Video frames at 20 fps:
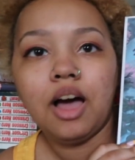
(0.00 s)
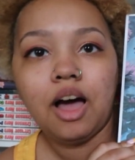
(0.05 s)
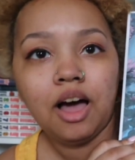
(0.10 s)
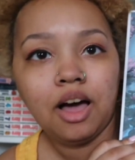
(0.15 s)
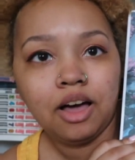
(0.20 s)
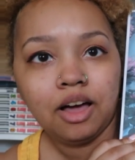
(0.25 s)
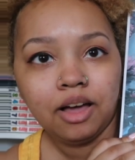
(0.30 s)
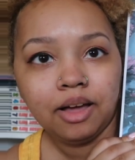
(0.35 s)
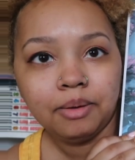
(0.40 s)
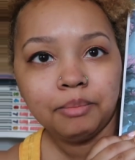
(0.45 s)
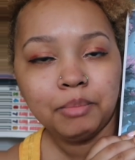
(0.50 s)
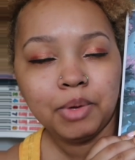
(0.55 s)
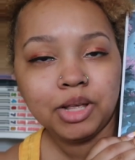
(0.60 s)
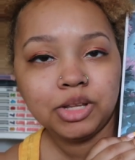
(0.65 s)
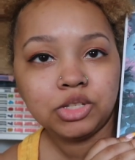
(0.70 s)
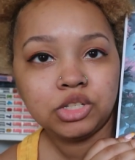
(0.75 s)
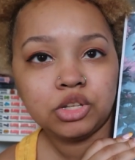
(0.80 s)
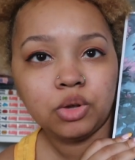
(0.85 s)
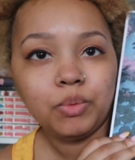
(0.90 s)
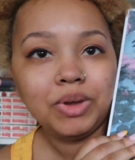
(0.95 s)
Um,
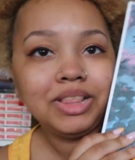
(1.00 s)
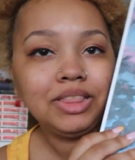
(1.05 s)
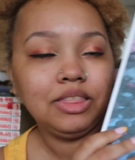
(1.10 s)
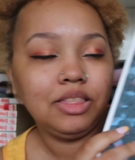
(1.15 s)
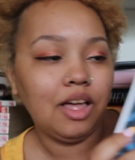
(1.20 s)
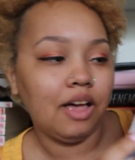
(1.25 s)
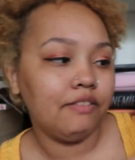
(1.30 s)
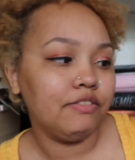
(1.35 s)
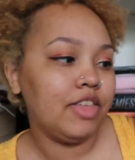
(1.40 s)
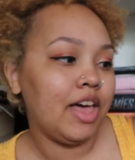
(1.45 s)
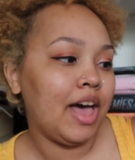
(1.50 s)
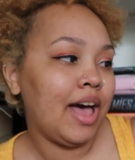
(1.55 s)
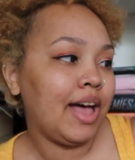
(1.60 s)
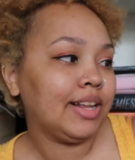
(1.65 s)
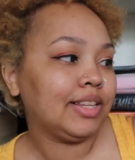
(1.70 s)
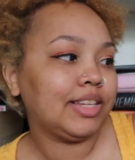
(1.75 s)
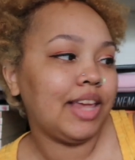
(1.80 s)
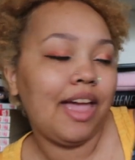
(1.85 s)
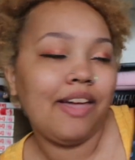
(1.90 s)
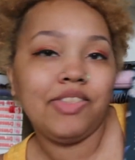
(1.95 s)
so we love
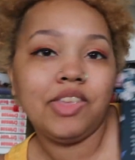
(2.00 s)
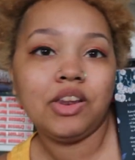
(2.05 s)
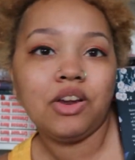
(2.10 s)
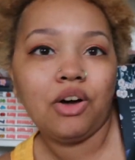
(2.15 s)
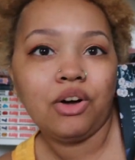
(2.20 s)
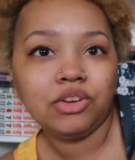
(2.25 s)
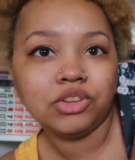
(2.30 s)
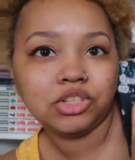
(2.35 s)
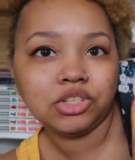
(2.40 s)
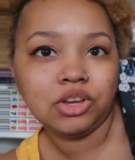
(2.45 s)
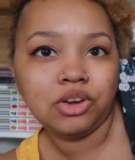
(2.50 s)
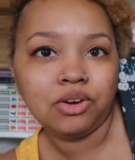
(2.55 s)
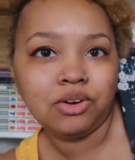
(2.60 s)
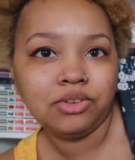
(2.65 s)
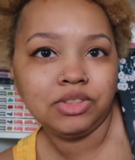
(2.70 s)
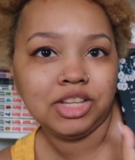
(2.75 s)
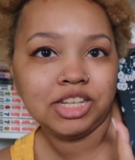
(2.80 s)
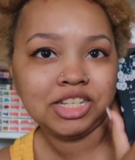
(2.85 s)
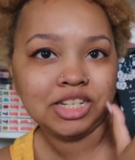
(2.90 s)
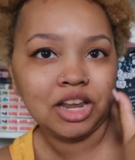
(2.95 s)
that. And then
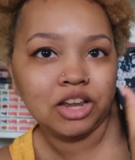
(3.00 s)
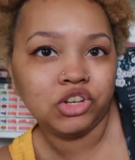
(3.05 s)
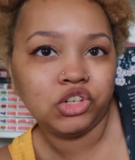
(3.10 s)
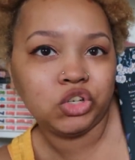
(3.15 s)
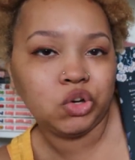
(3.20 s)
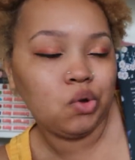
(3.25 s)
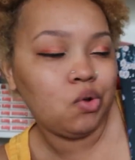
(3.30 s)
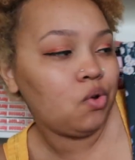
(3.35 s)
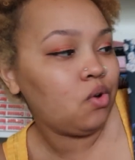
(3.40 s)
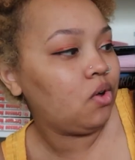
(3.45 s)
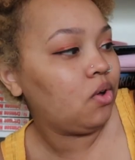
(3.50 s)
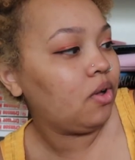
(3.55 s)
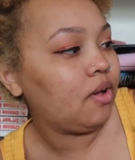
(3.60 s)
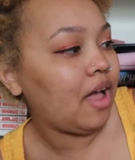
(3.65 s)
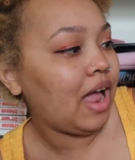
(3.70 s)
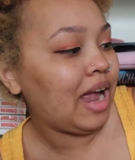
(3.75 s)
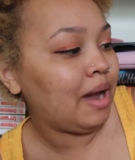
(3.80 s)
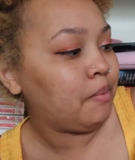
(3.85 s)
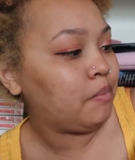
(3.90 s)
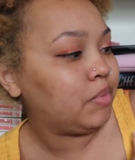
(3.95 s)
also the stencil.
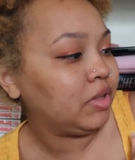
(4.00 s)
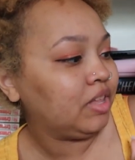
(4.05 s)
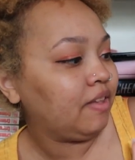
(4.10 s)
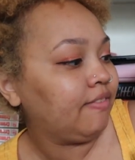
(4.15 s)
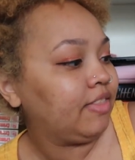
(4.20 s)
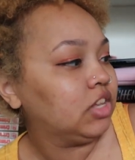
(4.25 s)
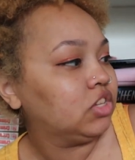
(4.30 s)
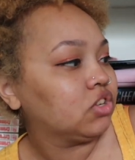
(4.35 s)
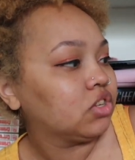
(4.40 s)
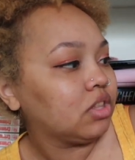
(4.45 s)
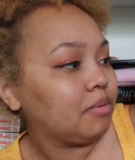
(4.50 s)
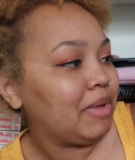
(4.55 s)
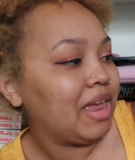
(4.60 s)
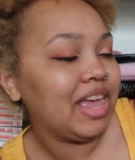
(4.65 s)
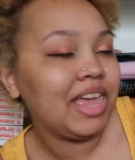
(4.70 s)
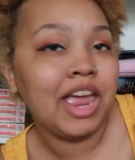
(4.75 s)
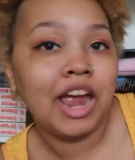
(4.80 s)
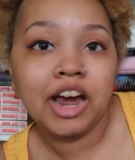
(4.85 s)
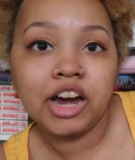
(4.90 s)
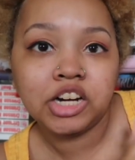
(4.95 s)
I believe these are the
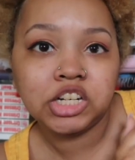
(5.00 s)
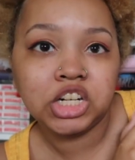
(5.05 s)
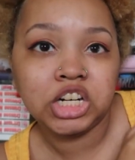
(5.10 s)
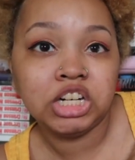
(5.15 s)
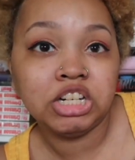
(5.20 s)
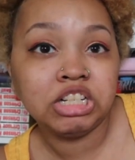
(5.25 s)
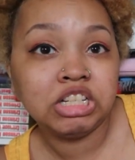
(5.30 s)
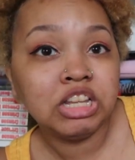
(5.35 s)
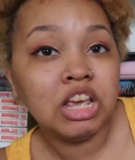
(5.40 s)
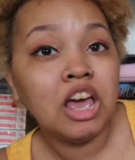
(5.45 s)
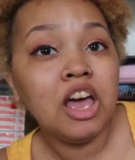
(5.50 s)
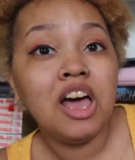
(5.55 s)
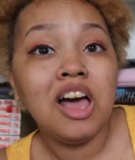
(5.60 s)
main characters.